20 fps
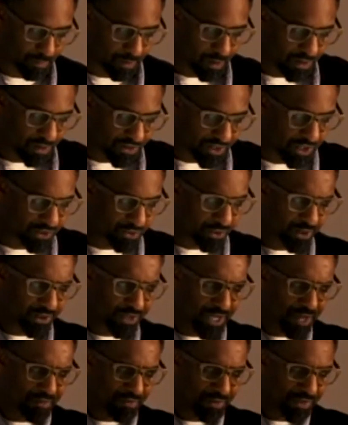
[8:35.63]
Central to
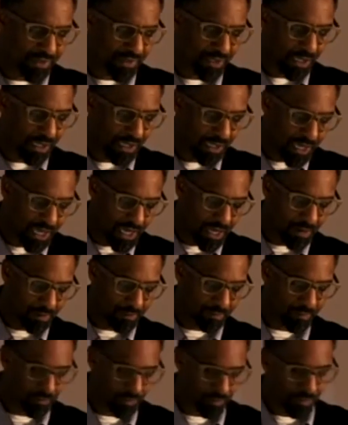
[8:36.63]
Davis's
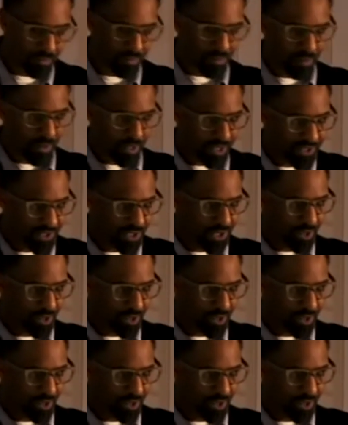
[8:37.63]
claim is the